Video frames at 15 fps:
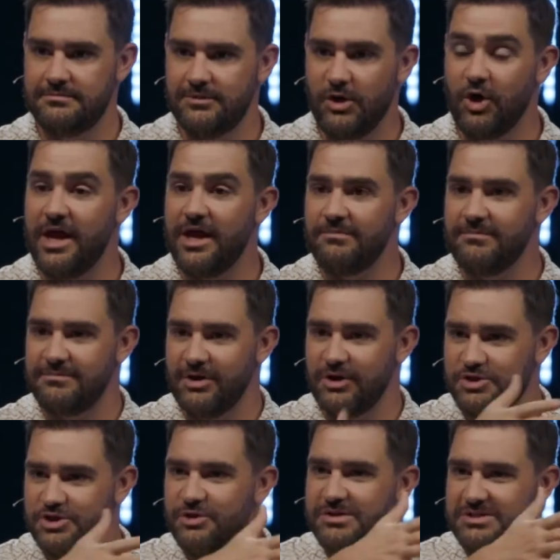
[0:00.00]
Her
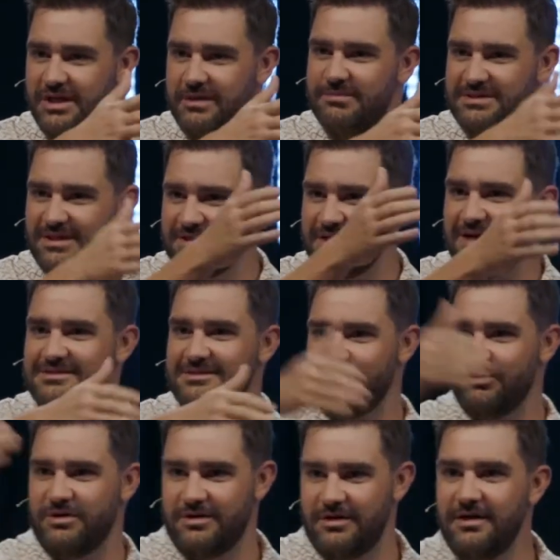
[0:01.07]
Jewish name is Hadassah,
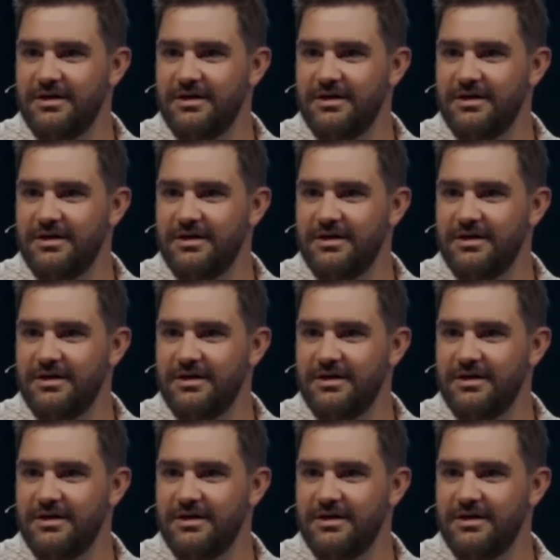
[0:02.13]
but her